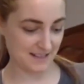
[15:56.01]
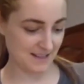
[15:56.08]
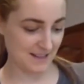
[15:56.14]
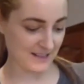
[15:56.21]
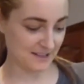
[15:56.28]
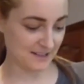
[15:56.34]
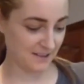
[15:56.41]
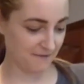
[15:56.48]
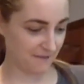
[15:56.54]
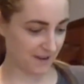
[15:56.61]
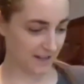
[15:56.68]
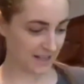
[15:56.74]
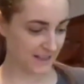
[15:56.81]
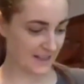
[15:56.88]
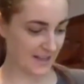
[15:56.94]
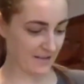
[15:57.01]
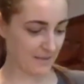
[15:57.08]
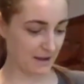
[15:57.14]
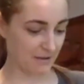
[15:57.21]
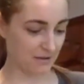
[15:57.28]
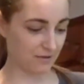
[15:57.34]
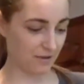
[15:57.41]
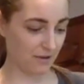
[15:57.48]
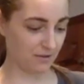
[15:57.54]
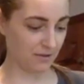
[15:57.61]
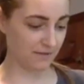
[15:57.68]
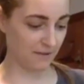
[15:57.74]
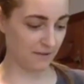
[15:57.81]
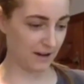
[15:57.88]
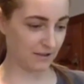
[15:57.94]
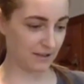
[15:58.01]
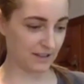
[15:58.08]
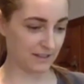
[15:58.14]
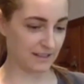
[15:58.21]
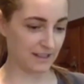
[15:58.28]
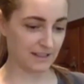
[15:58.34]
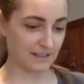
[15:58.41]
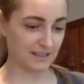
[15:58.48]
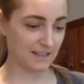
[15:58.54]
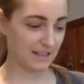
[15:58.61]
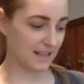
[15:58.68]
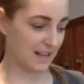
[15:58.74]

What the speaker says: It's the funny thing about coronavirus is